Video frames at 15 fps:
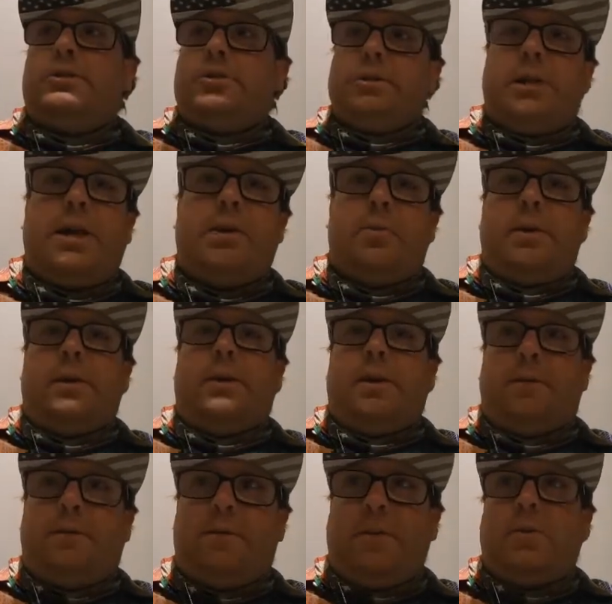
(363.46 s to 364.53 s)
So in that way,
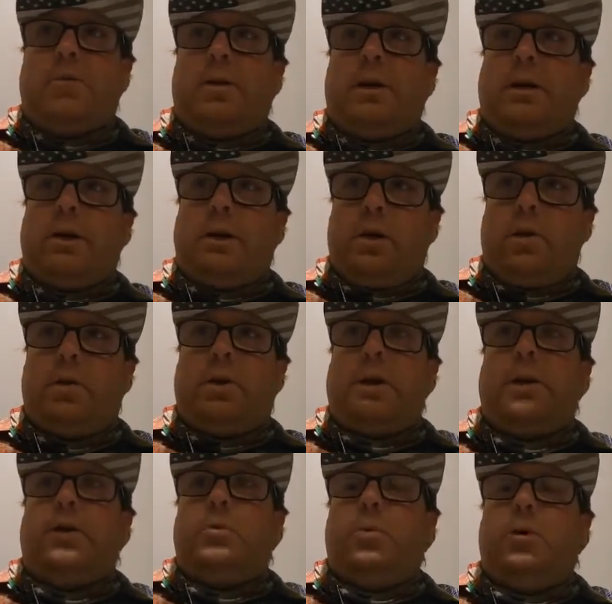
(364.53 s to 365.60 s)
they feel like,
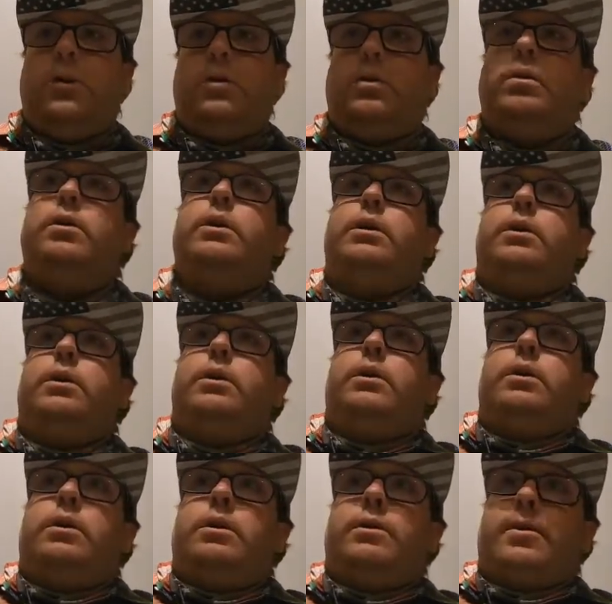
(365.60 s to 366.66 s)
okay, well,
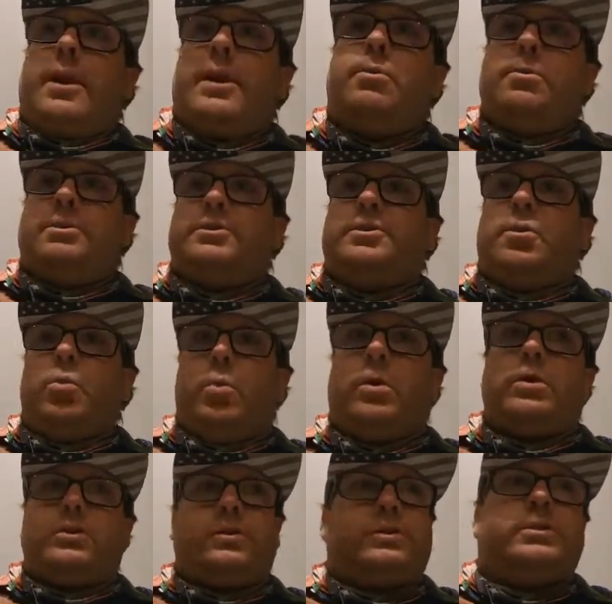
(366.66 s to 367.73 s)
that was the
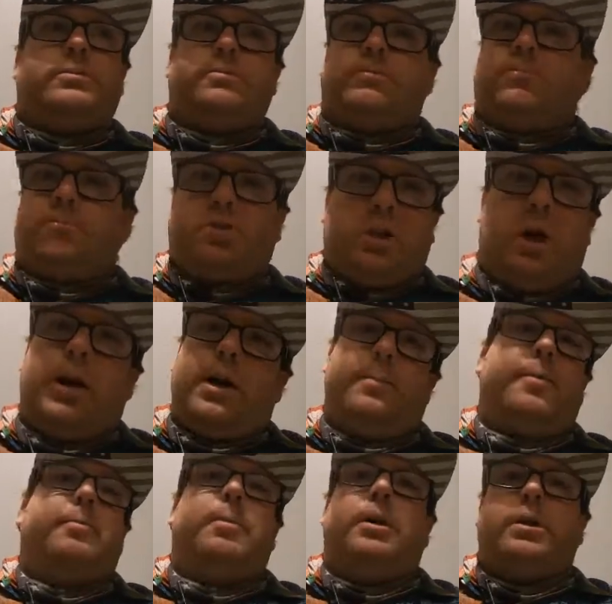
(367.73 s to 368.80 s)
worst
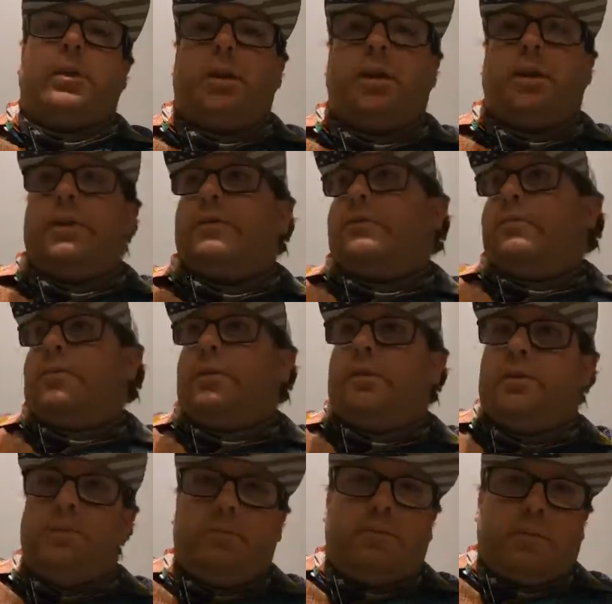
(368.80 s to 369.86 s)
time of my life.
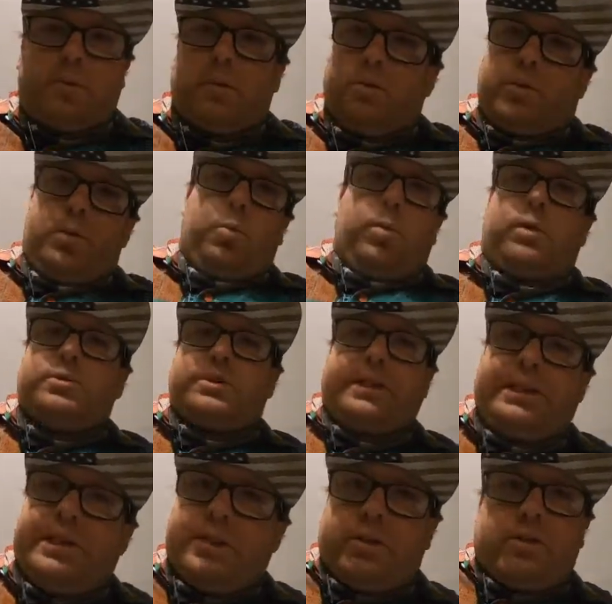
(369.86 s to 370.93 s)
For the worst
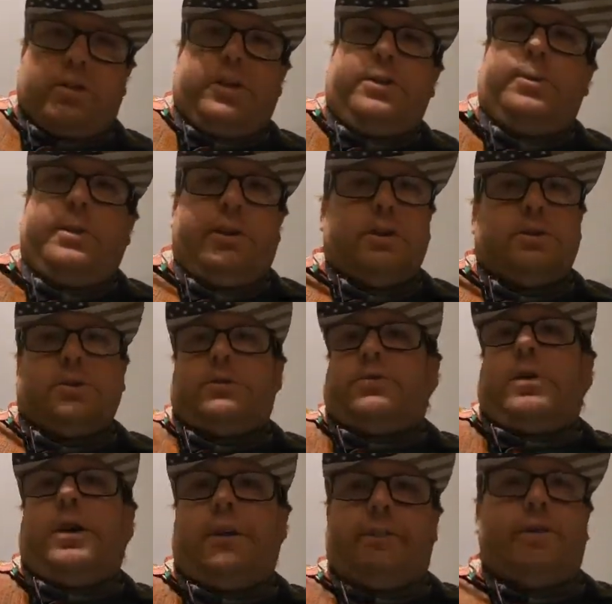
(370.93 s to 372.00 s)
year, 2 years,
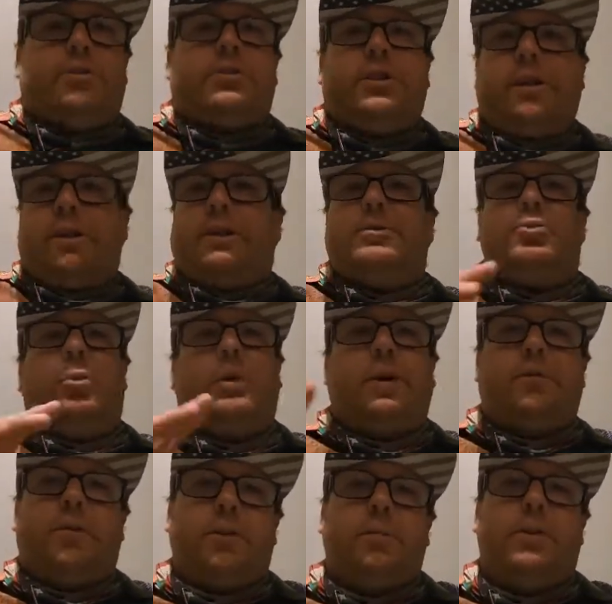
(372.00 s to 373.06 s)
5 years, 10 years,
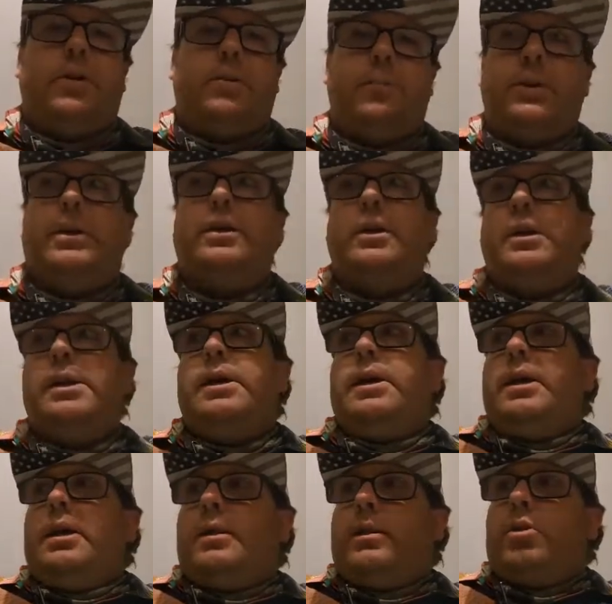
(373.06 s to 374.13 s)
whatever it might be.
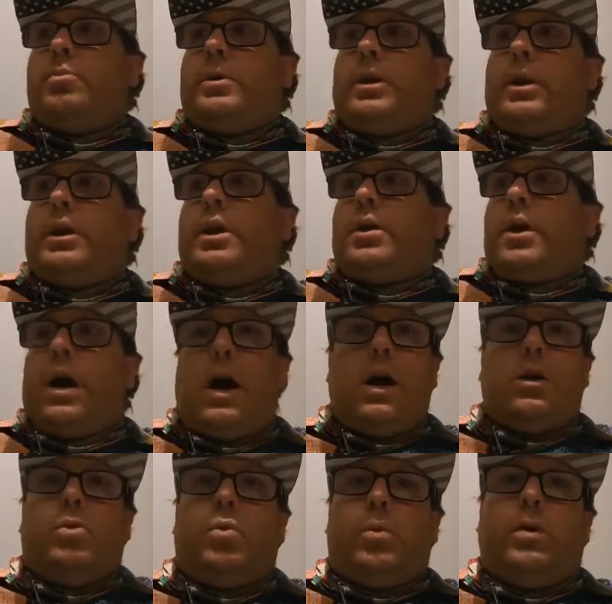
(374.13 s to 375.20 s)
And they'll be like,
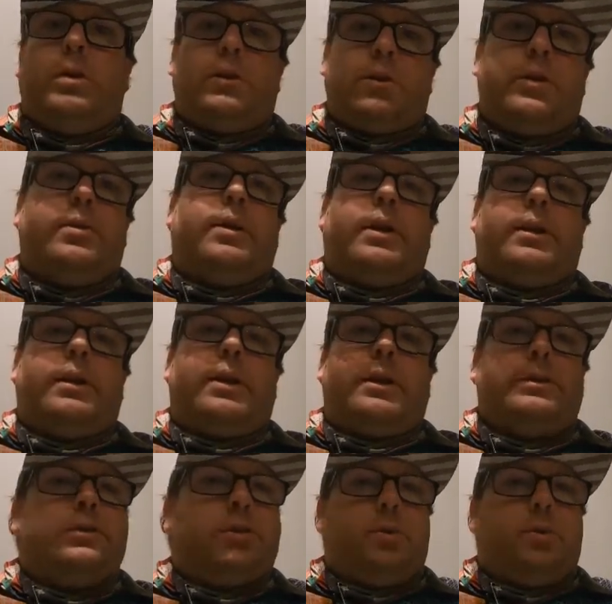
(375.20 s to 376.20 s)
I don't want to do that again.